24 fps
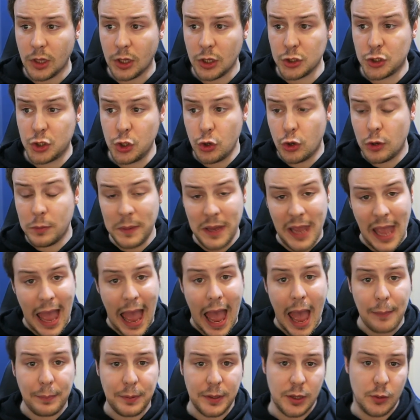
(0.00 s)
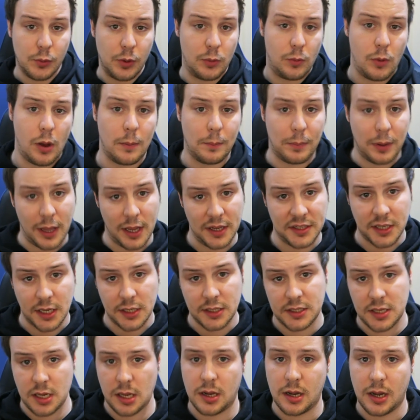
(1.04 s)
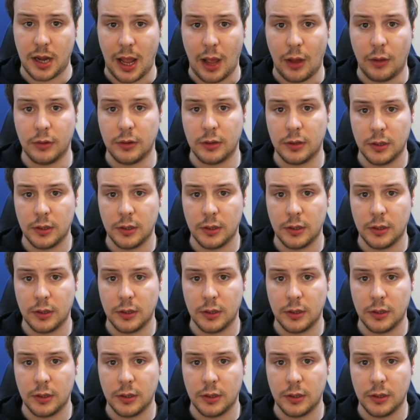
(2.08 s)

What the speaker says: So you can be happy when one player changes in and out.